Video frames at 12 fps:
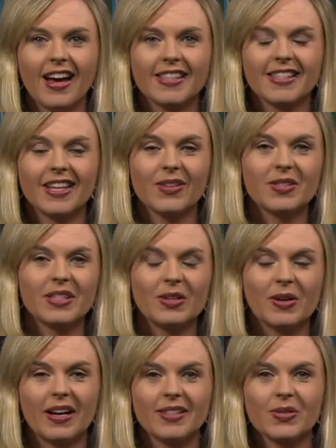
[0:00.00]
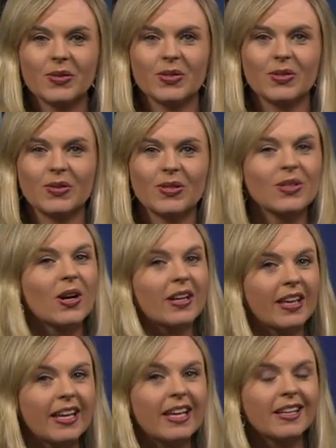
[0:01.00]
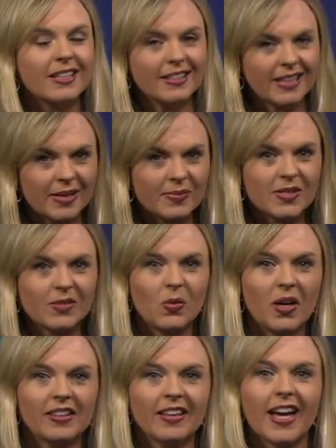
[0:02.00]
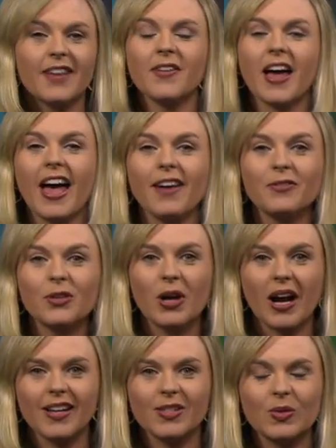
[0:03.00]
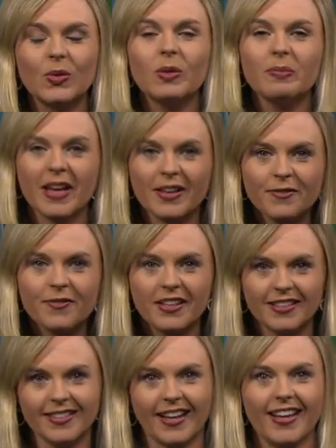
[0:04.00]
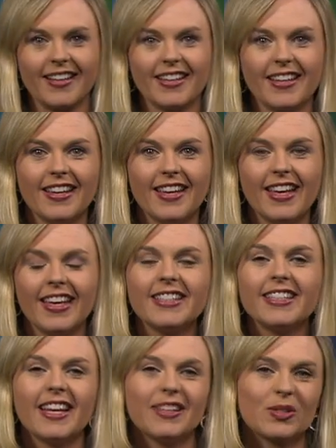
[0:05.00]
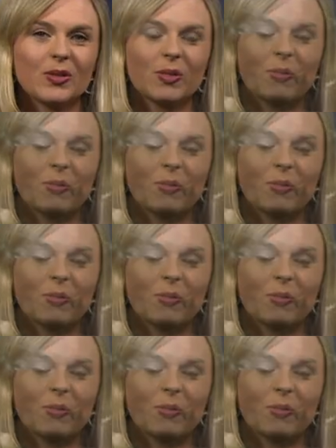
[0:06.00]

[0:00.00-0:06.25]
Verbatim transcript: Osseo senior high school students are getting a glimpse of what life after high school may feel like. In today's School